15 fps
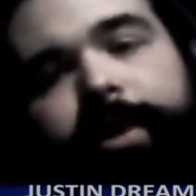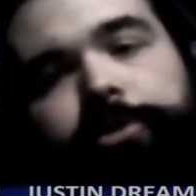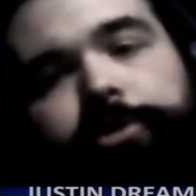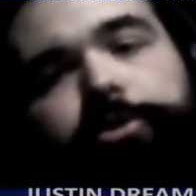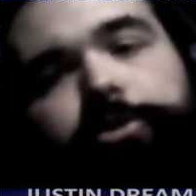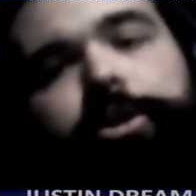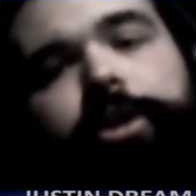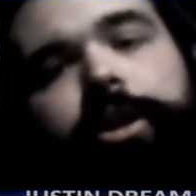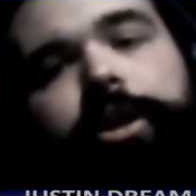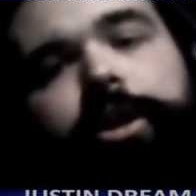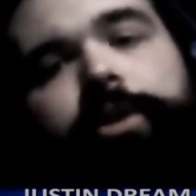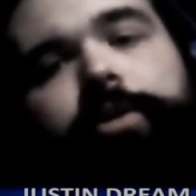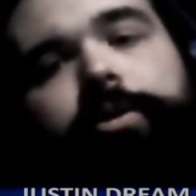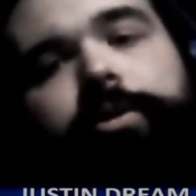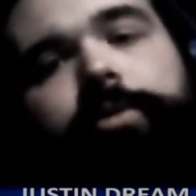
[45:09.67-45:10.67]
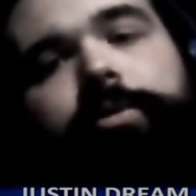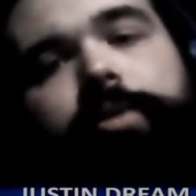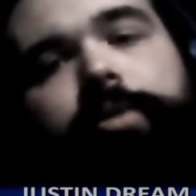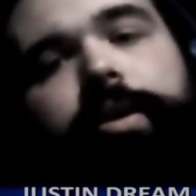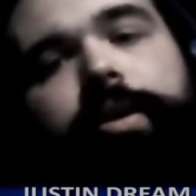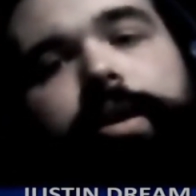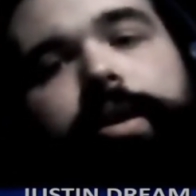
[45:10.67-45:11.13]
night. They did a
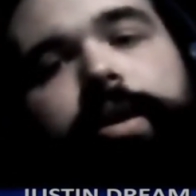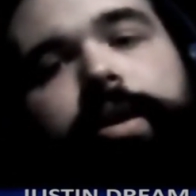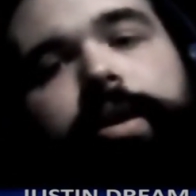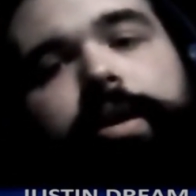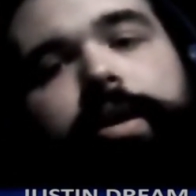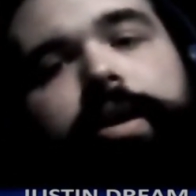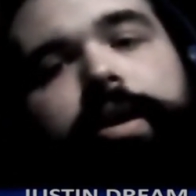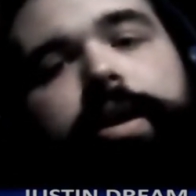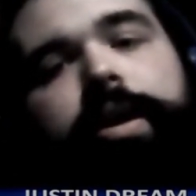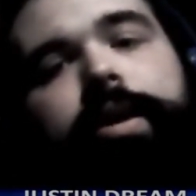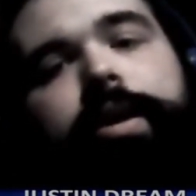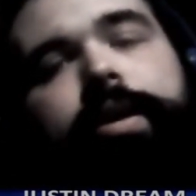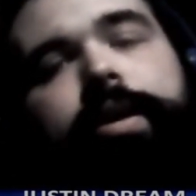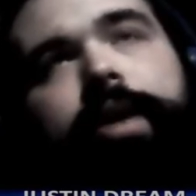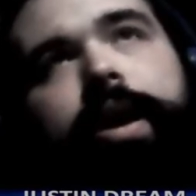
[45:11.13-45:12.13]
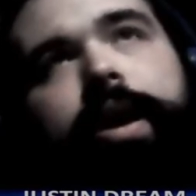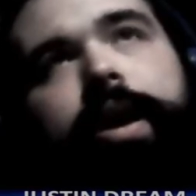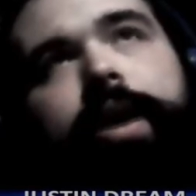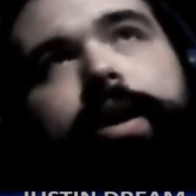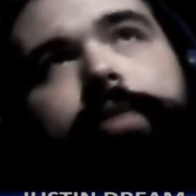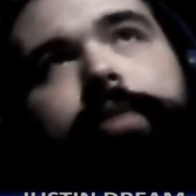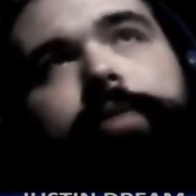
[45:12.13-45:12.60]
special show,
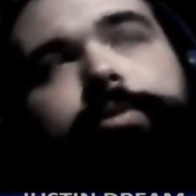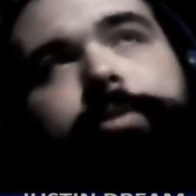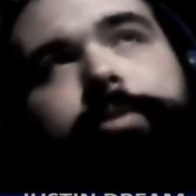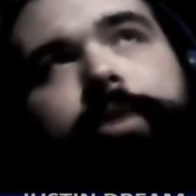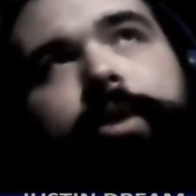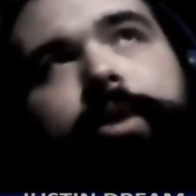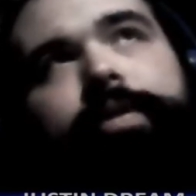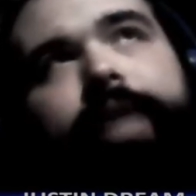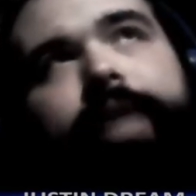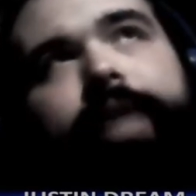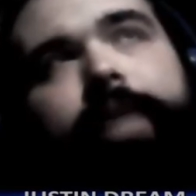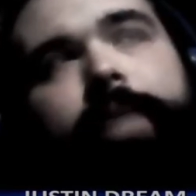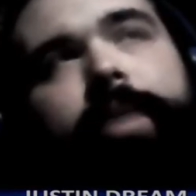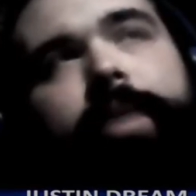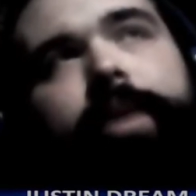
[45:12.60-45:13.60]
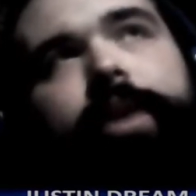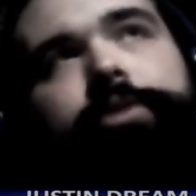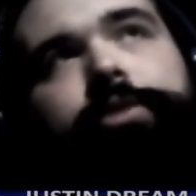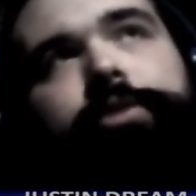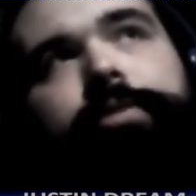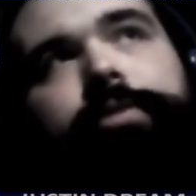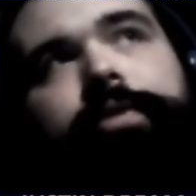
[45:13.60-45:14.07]
and I was a part
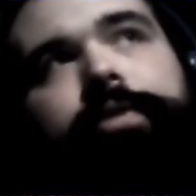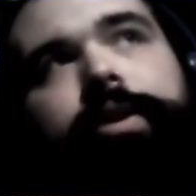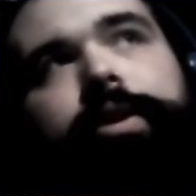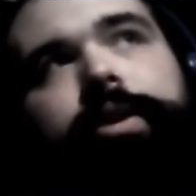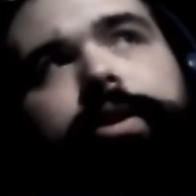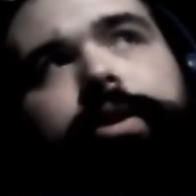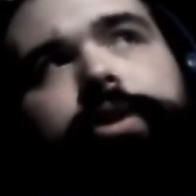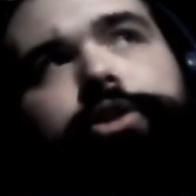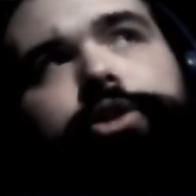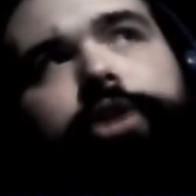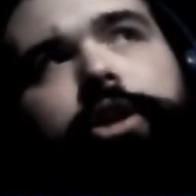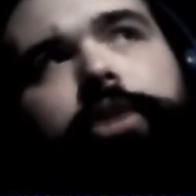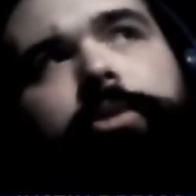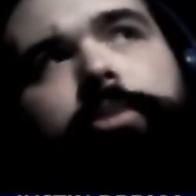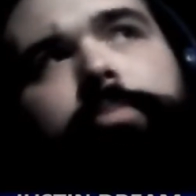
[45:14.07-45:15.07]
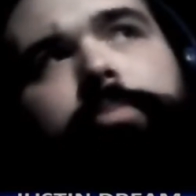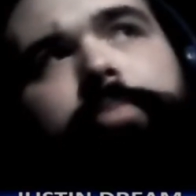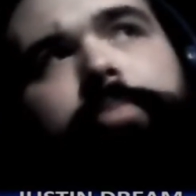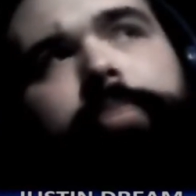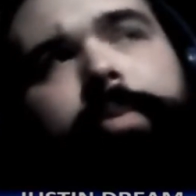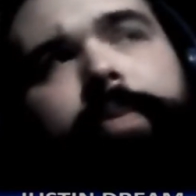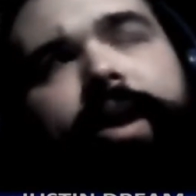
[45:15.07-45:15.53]
of a tag match with
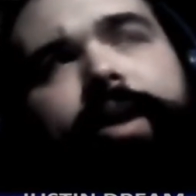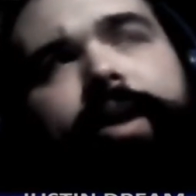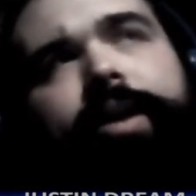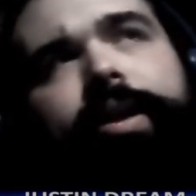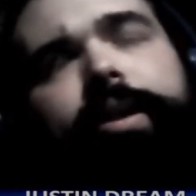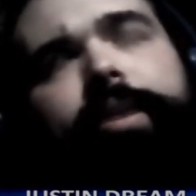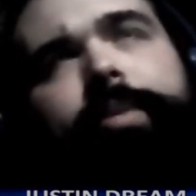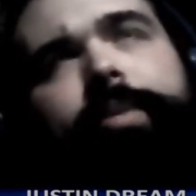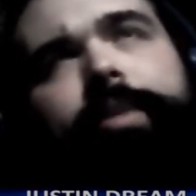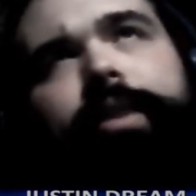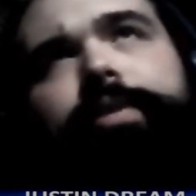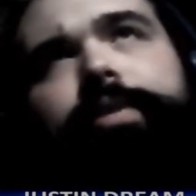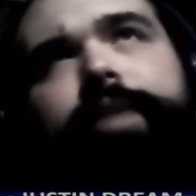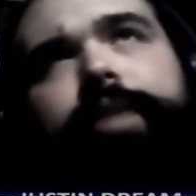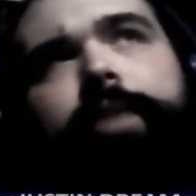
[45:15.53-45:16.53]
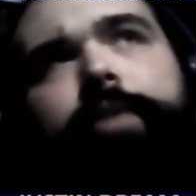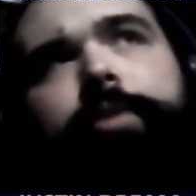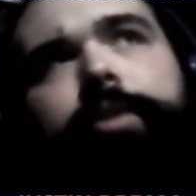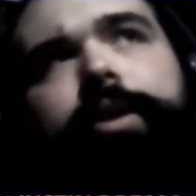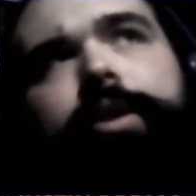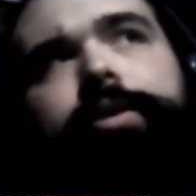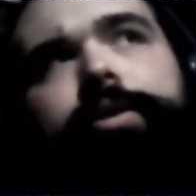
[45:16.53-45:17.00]
Joe Papani, I believe his name
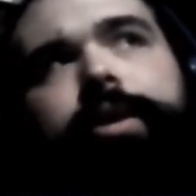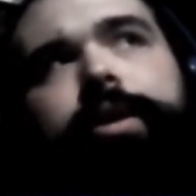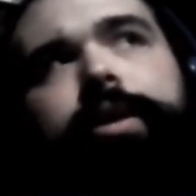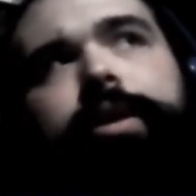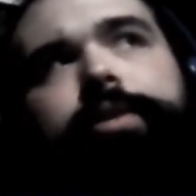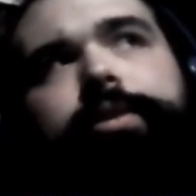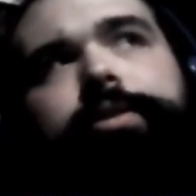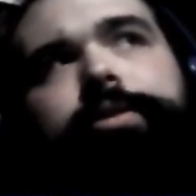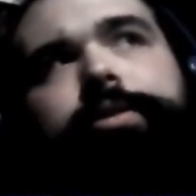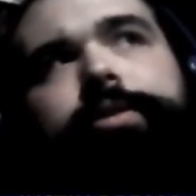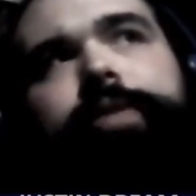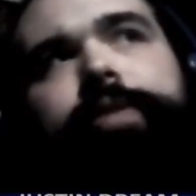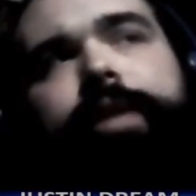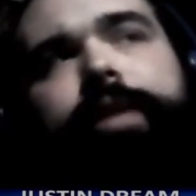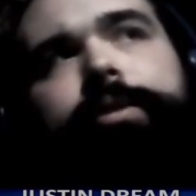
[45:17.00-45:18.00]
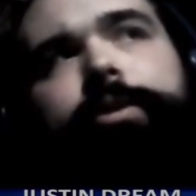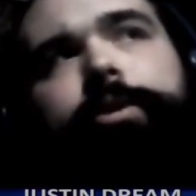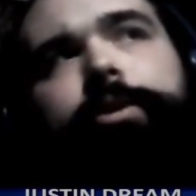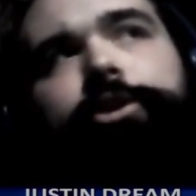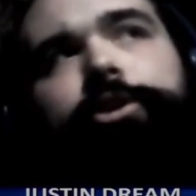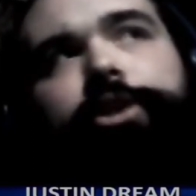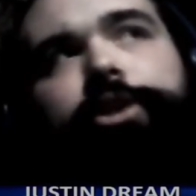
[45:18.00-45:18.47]
was, against a tag team
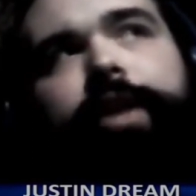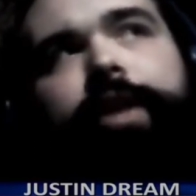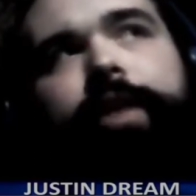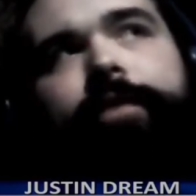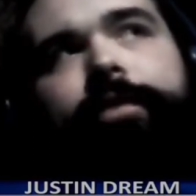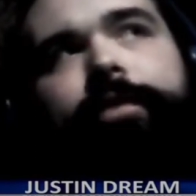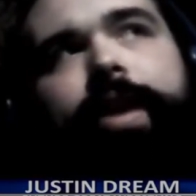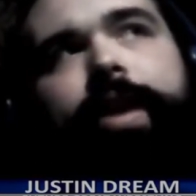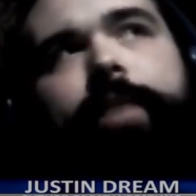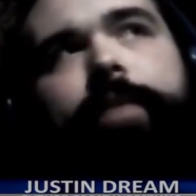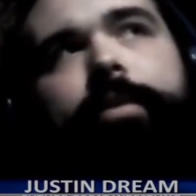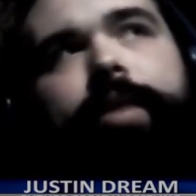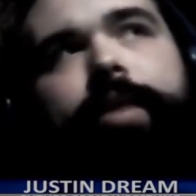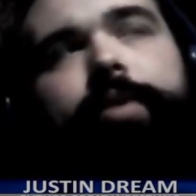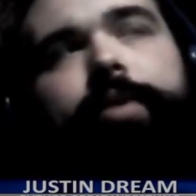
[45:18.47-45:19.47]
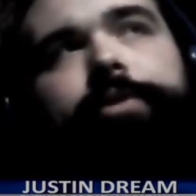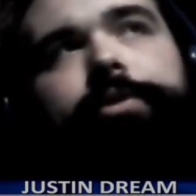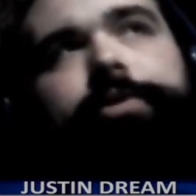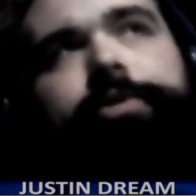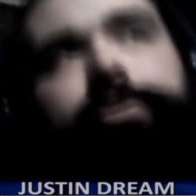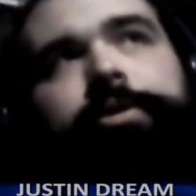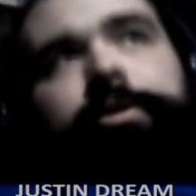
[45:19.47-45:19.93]
called GK Fam, and that was